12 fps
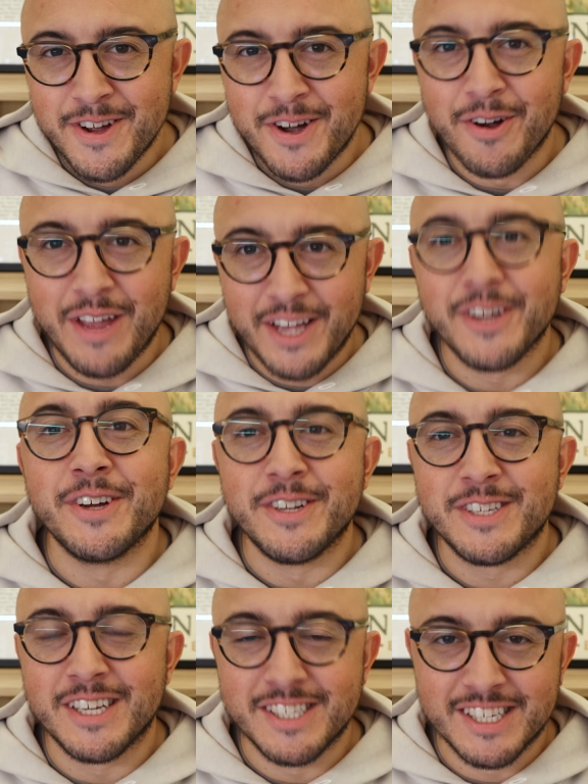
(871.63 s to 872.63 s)
Okay, good,
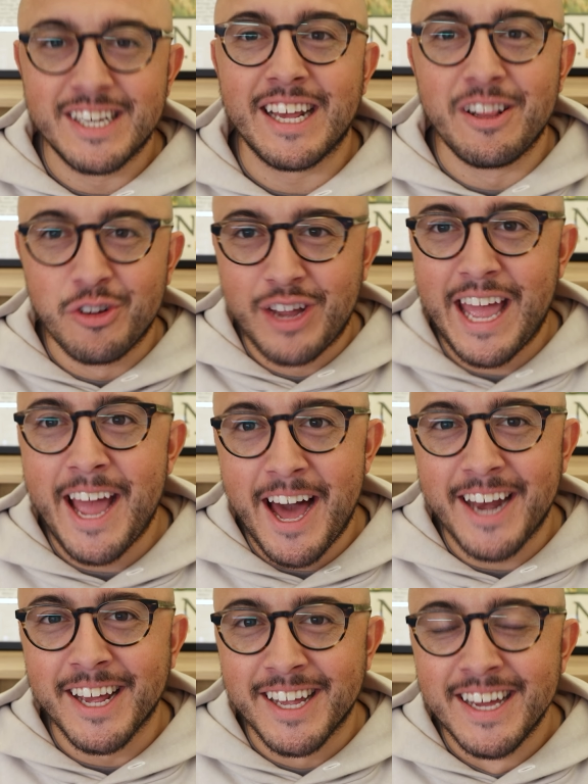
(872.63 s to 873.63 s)
because it's going to get a little
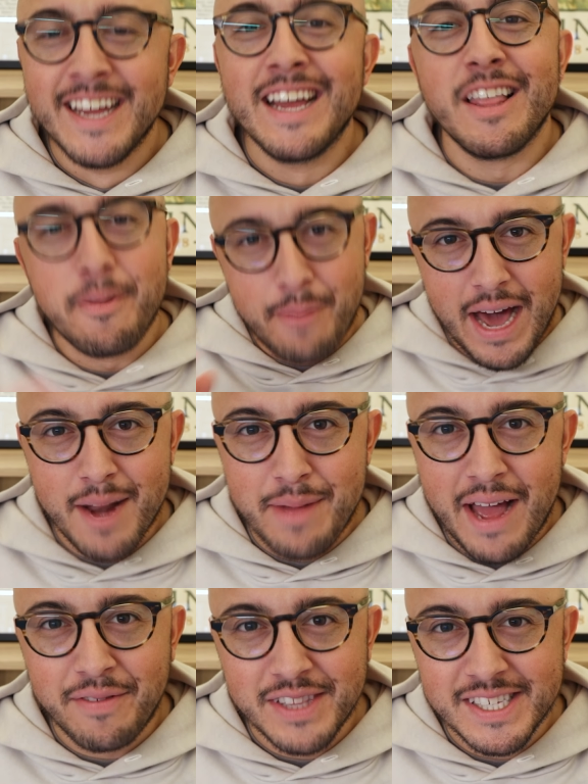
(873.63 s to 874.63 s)
chaotic in the bottom
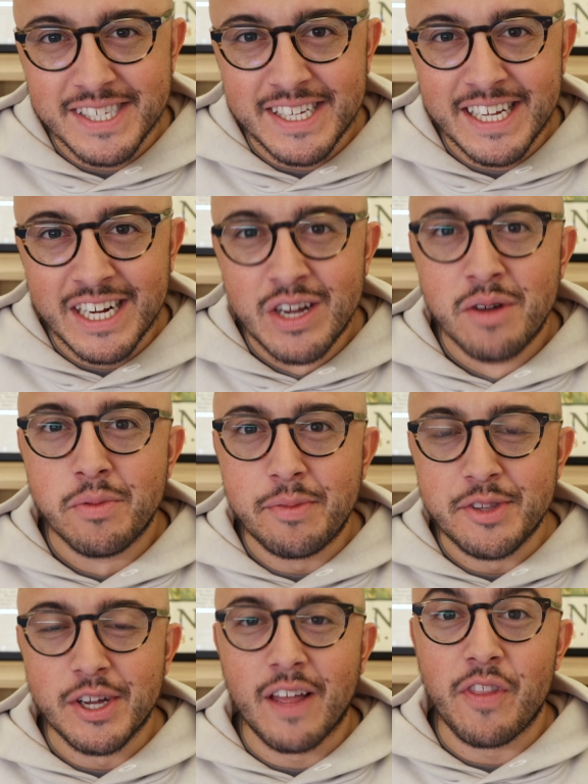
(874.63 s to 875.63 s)
half of this inning when
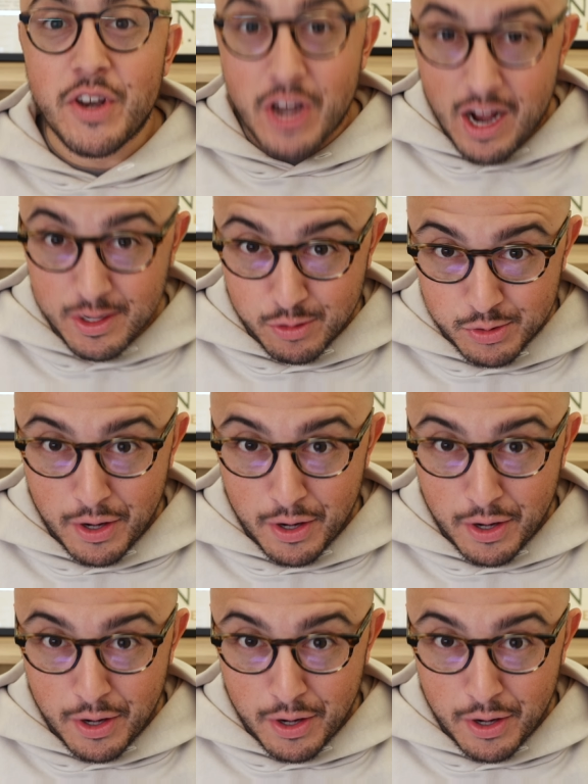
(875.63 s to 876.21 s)
we look at the Dodgers